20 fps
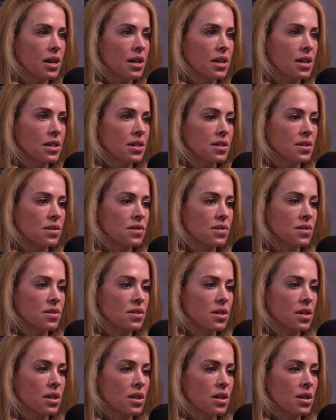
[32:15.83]
it
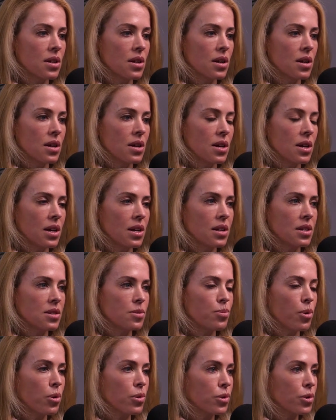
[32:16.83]
is it
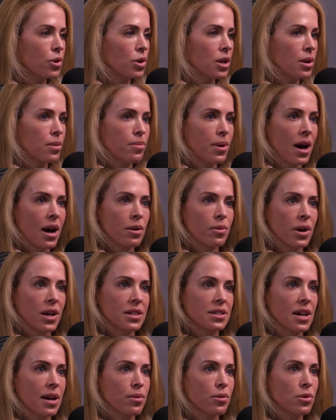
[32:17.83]
is both good and bad,
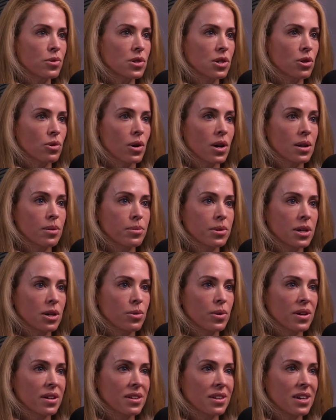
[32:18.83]
right? Time goes incredibly
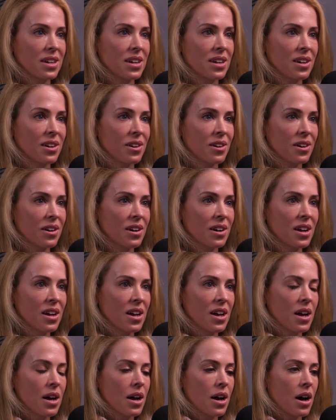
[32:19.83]
quickly here.
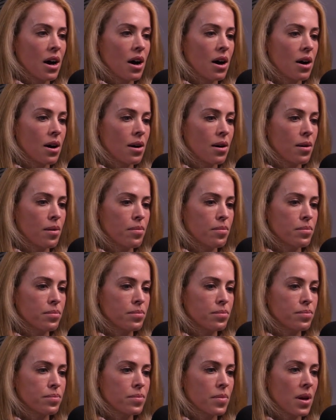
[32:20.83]
Yeah.
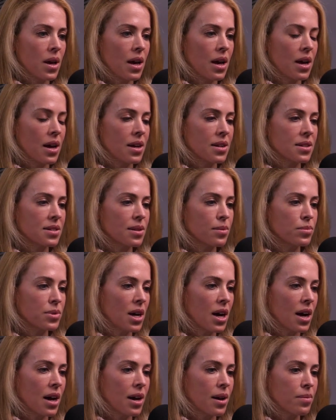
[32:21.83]
Um and
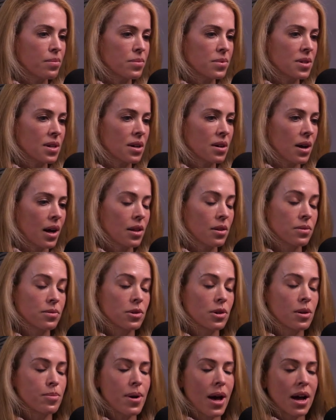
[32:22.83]
sometimes I
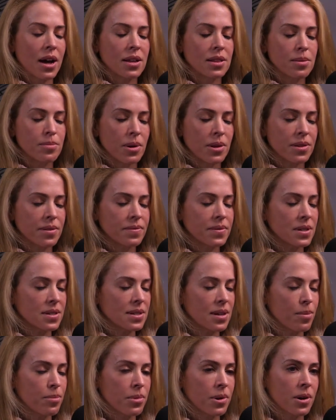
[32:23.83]
look back at the month of
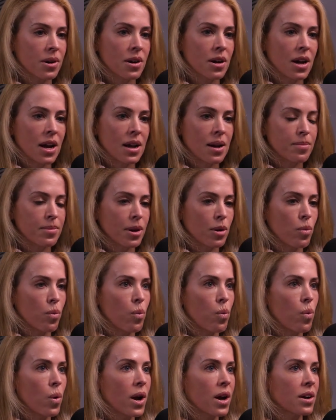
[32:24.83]
December and I'm like,
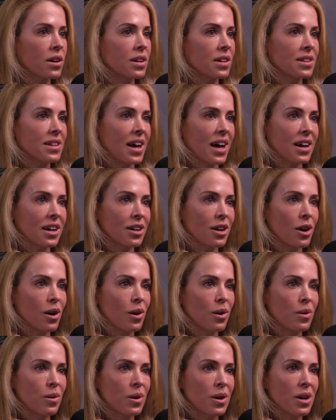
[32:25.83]
where did that
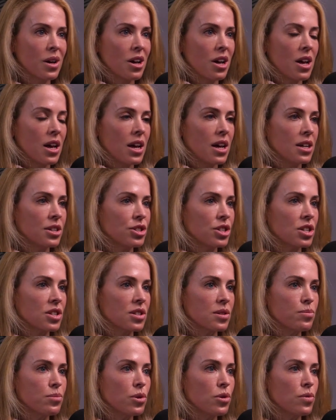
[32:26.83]
go? Yeah. It
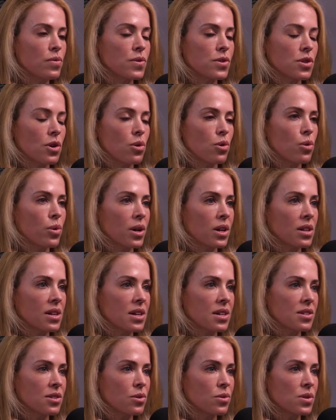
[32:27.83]
just moves so
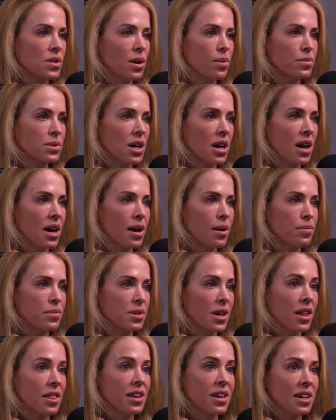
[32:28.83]
quickly. So
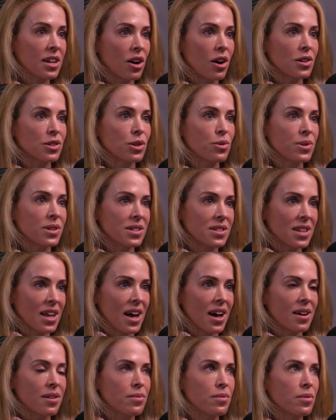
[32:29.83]
sometimes I think it also is
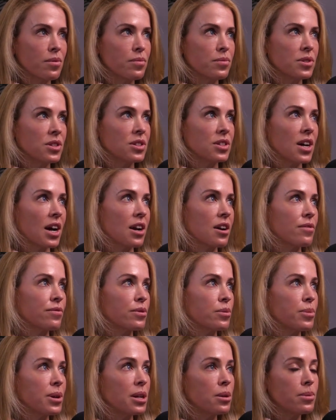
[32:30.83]
that desire
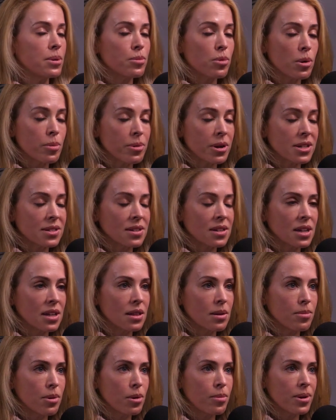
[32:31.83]
for me to be more present
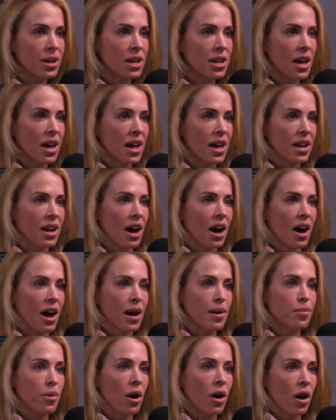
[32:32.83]
in the moment yeah. and
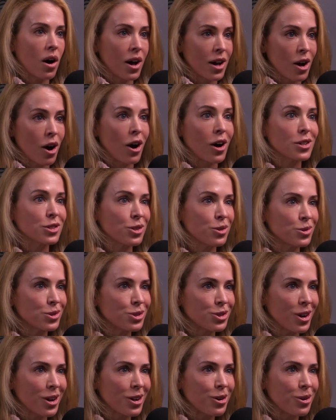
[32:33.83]
I'm I also
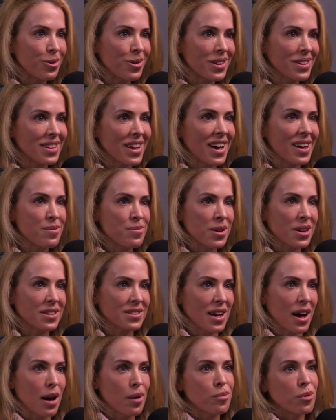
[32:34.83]
struggle with that
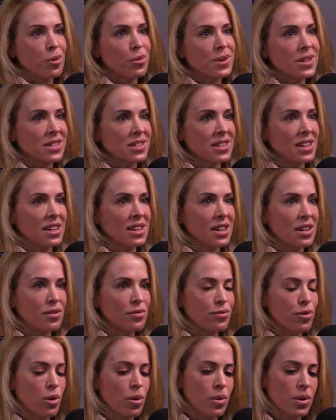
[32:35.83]
because I'm always
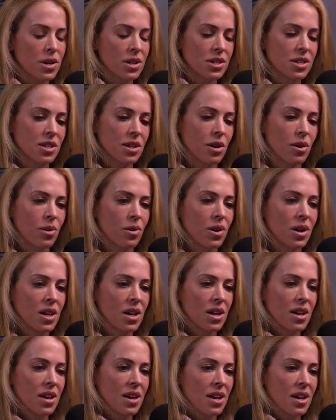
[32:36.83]
thinking forward. So
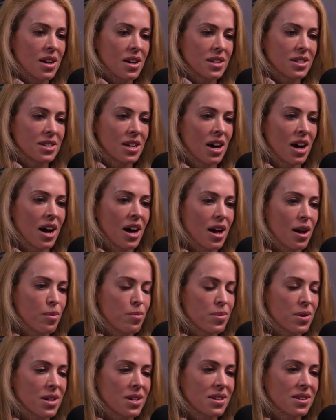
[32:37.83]

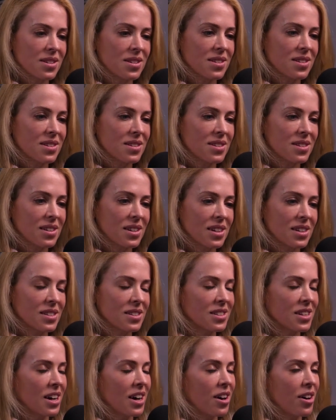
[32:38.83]
time is
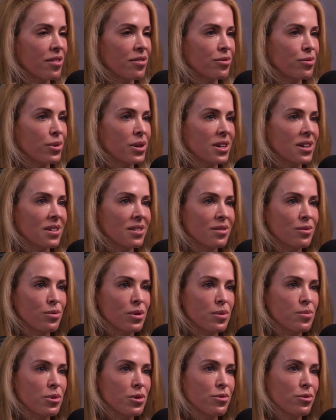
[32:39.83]
is tough. We
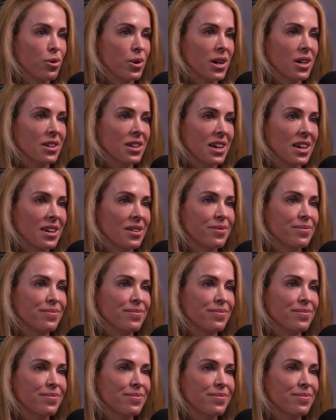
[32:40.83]
we move quickly.